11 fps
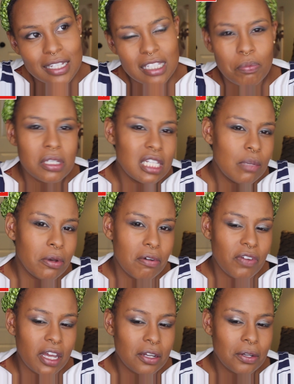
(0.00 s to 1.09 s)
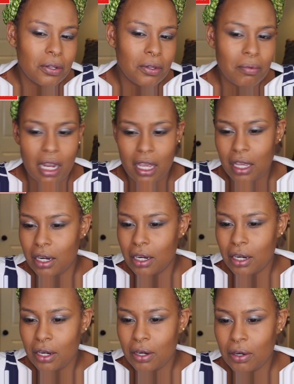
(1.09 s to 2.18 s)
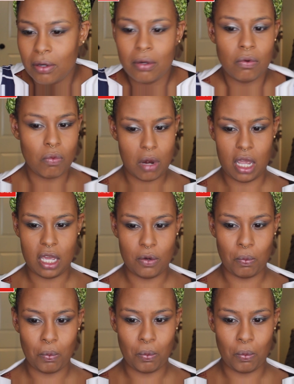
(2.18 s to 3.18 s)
It's a placebo effect, right? Right.